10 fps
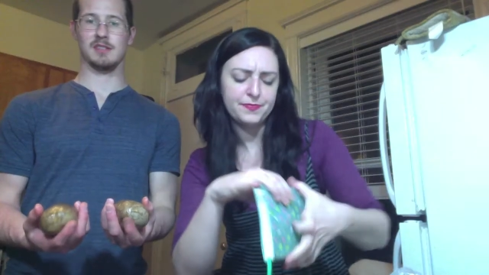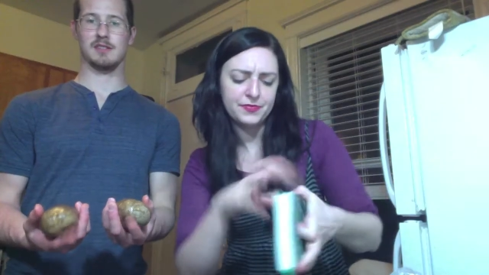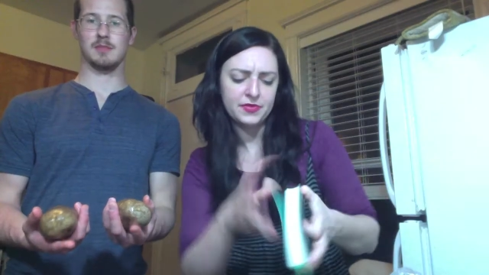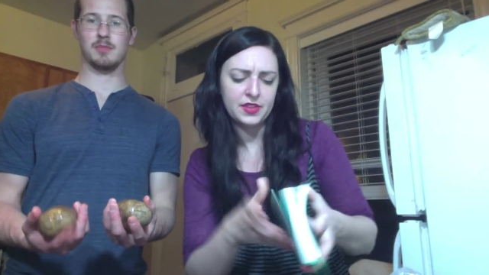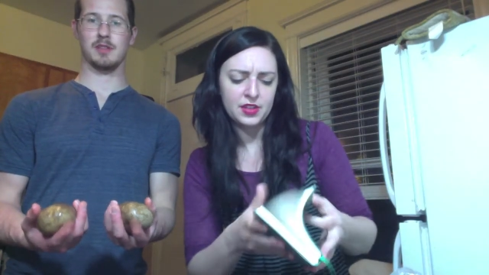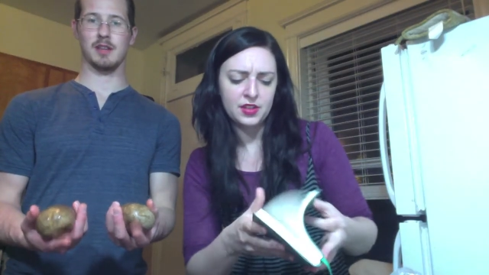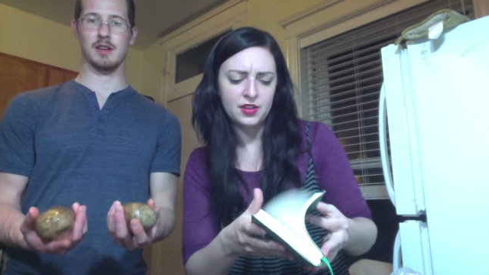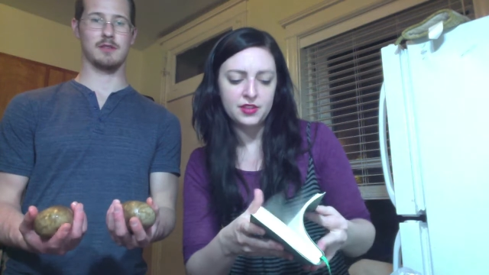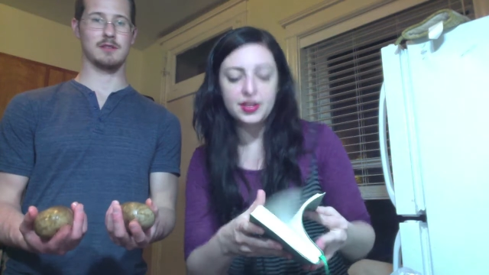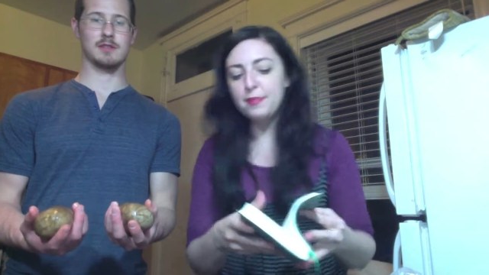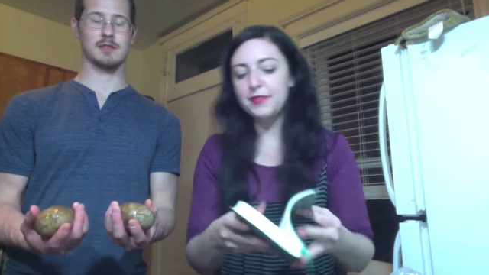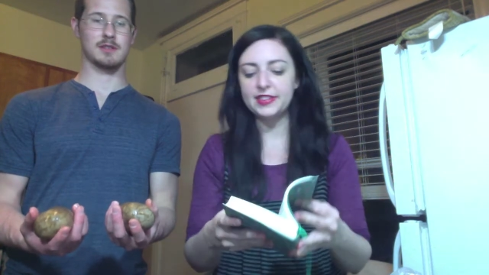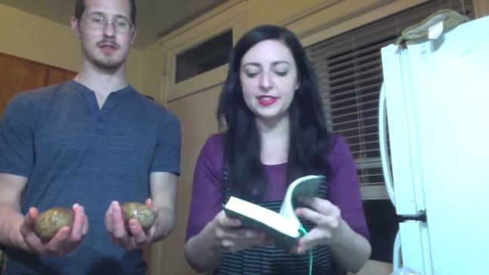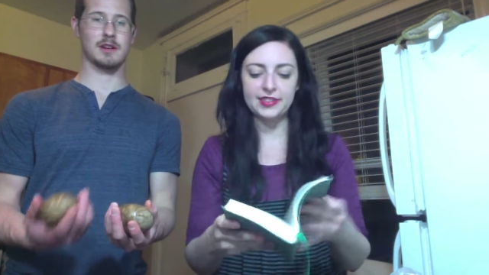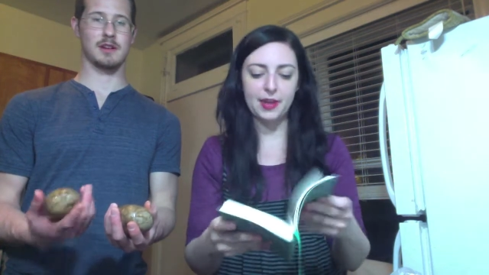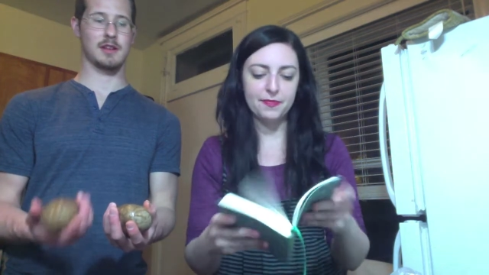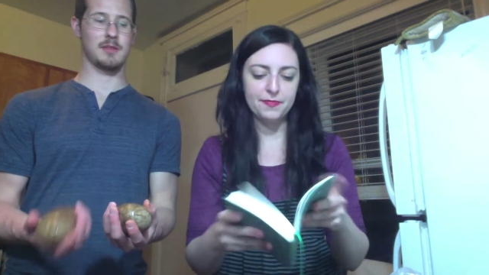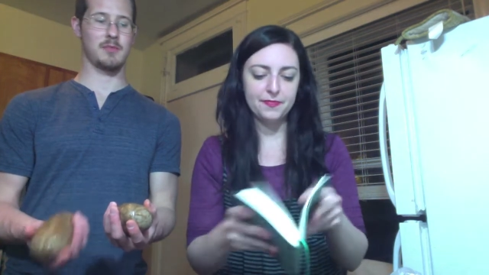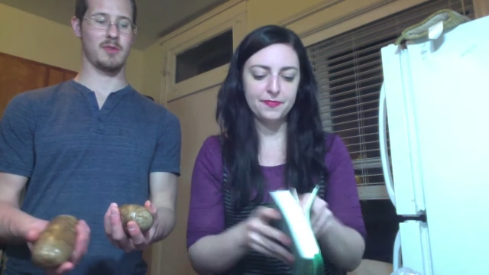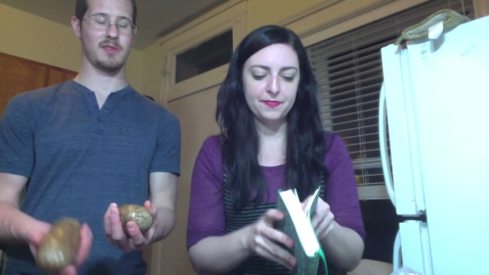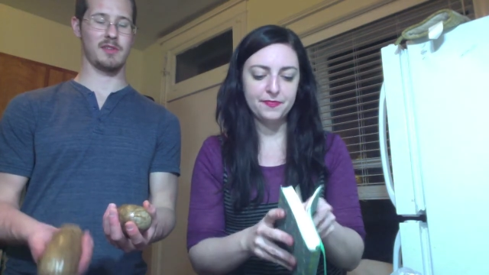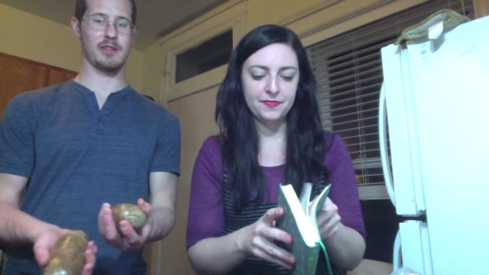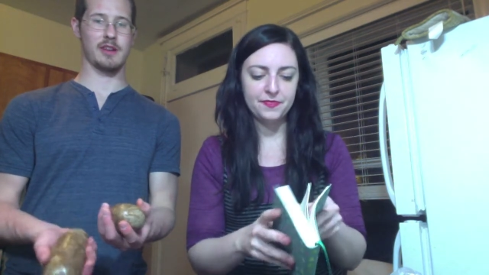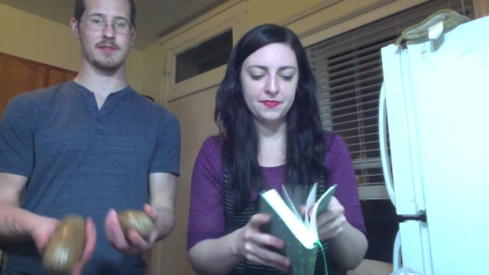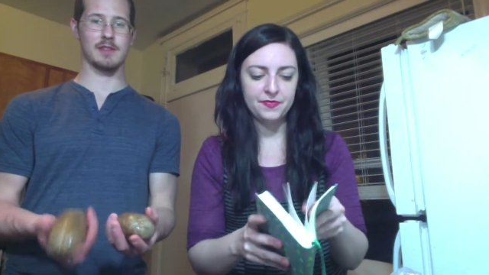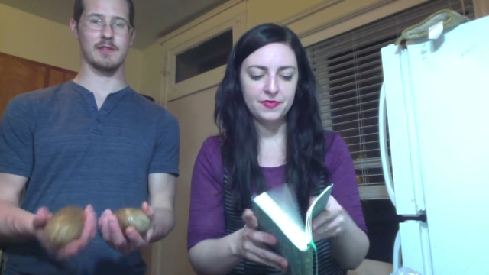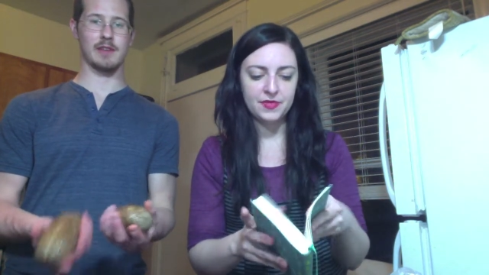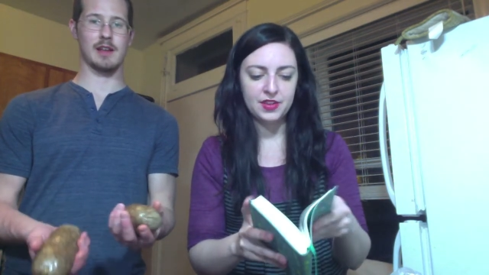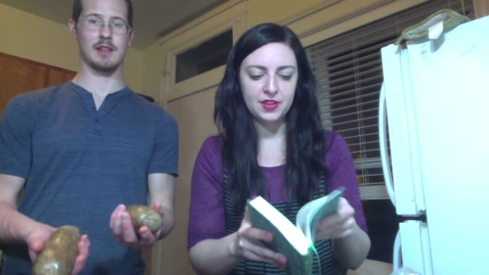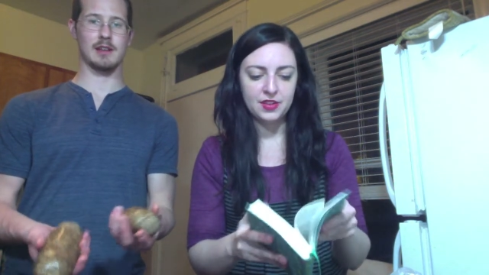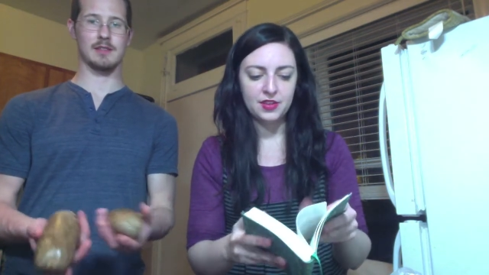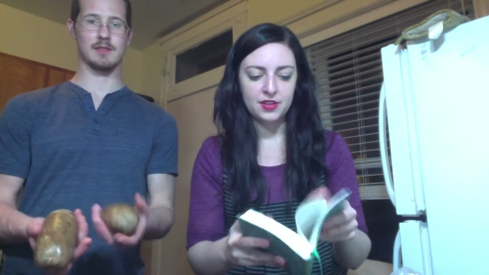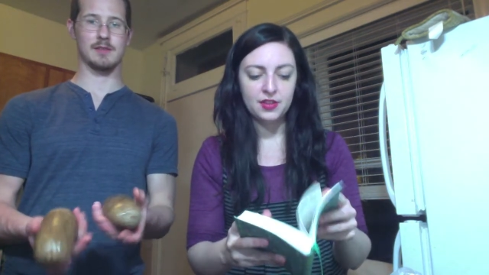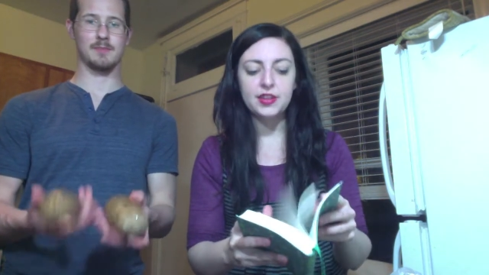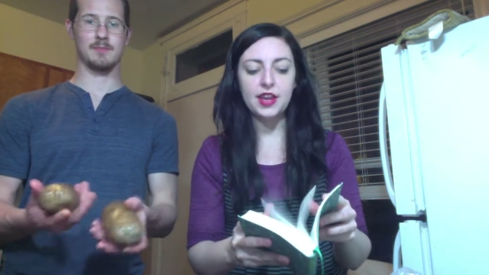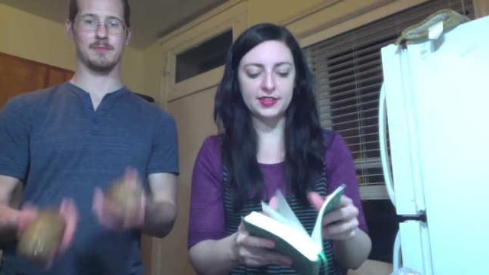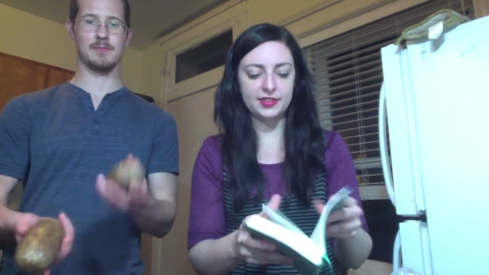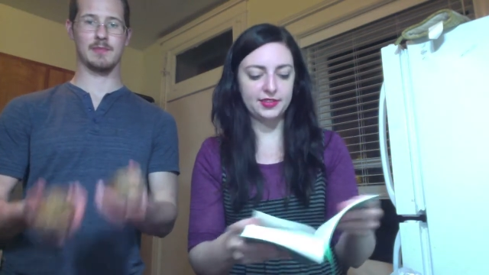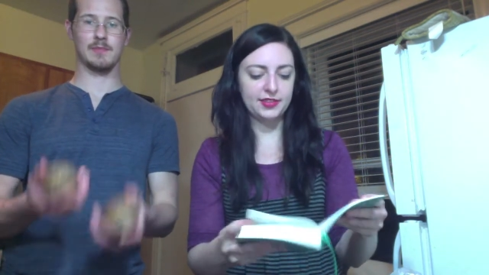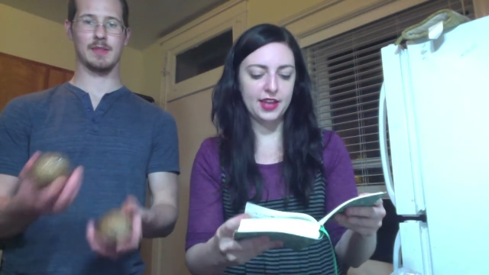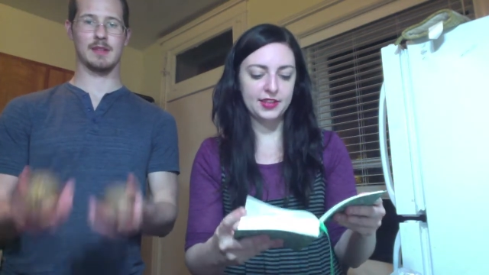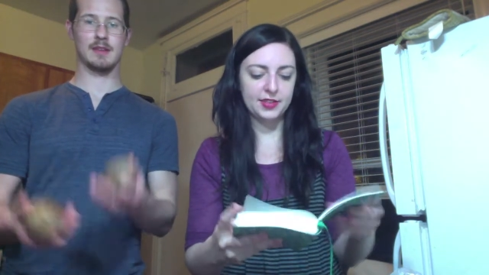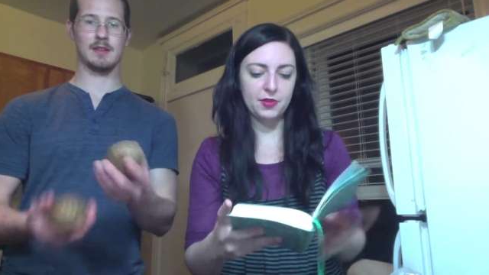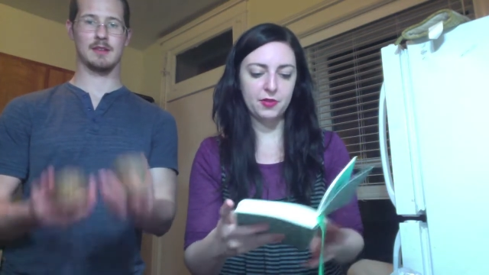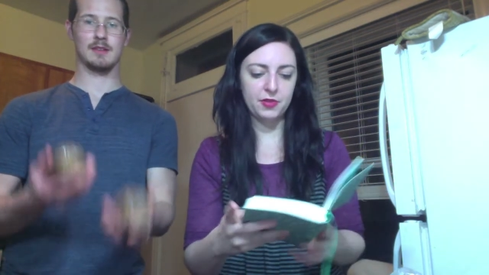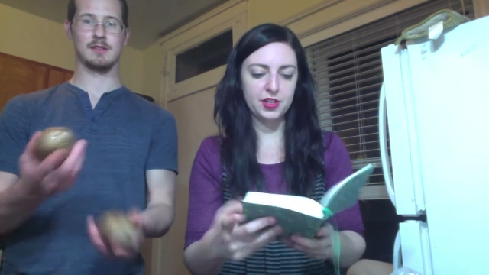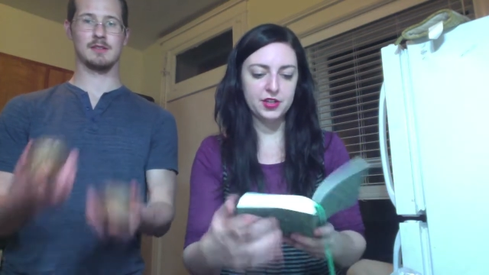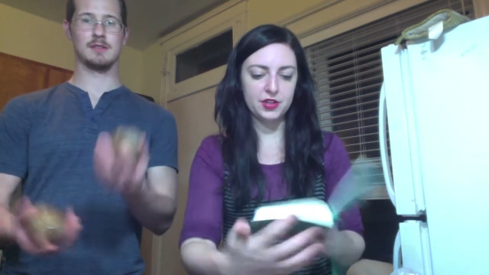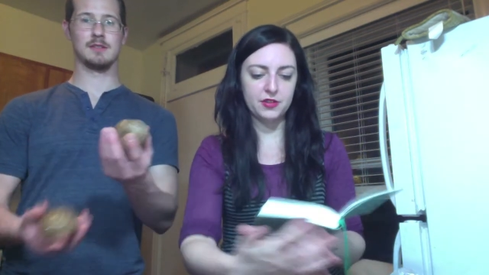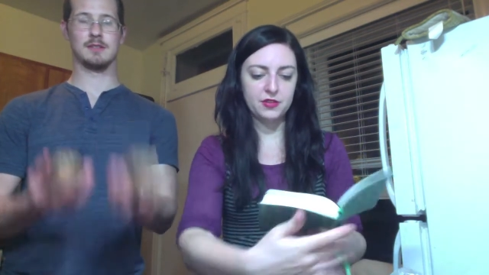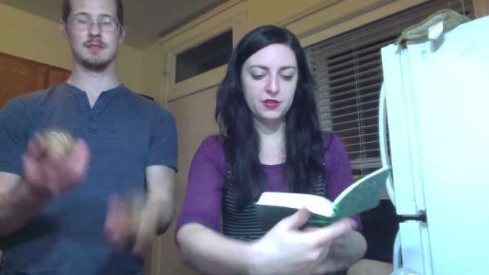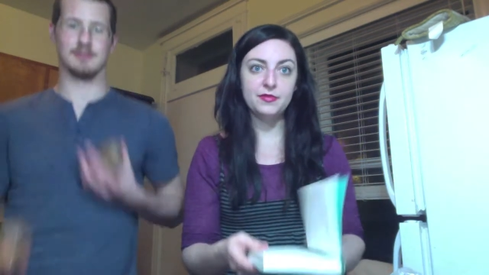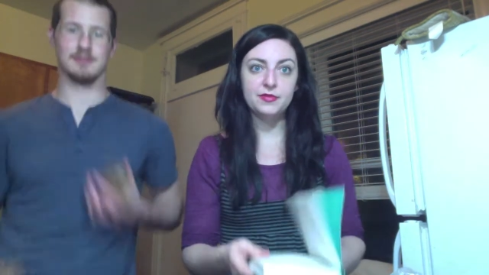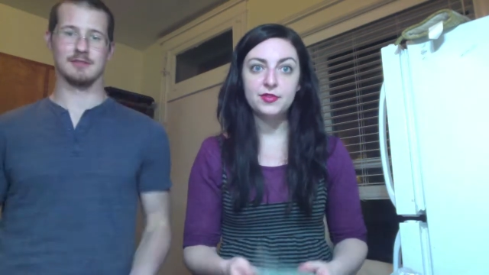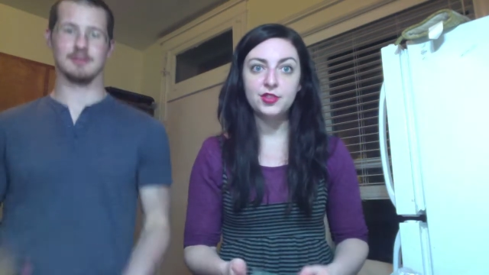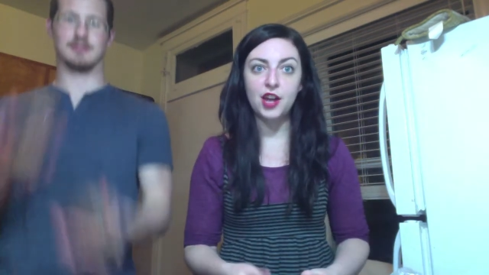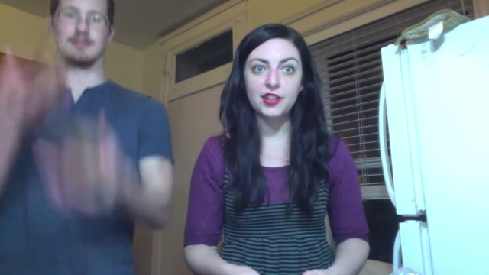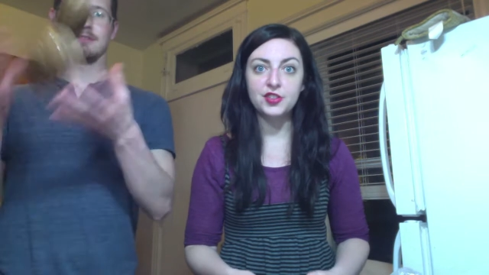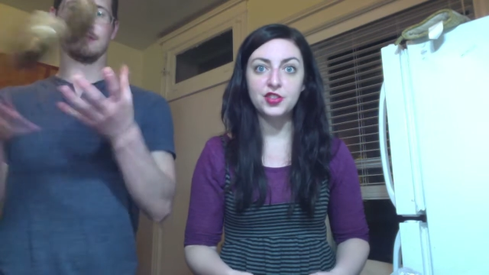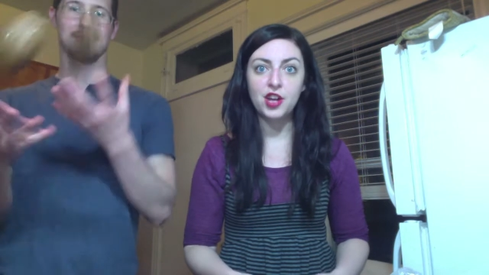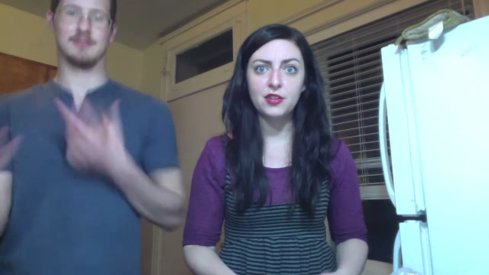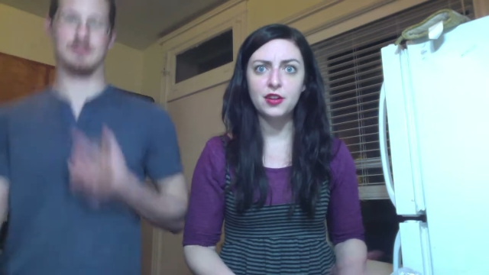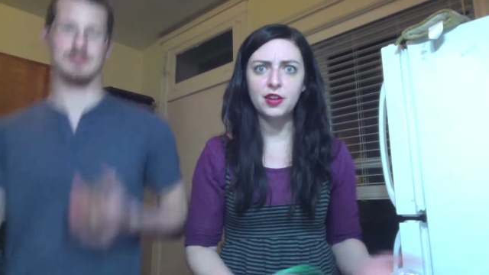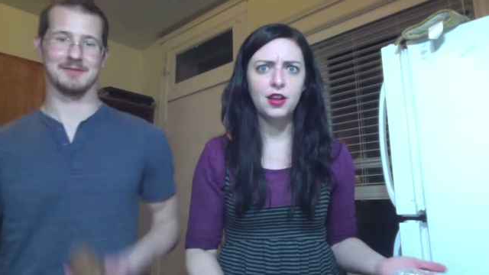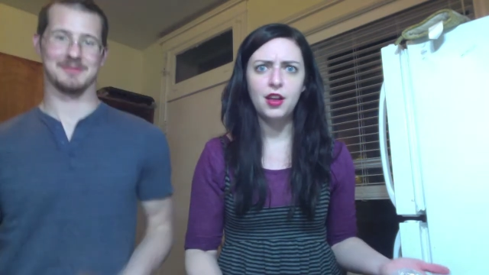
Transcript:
Speaker 1: the potatoes. Yep, that's the step. And then boil the ever living hell out of them.
Speaker 2: Yes, that is what we're gonna do. Sean can juggle.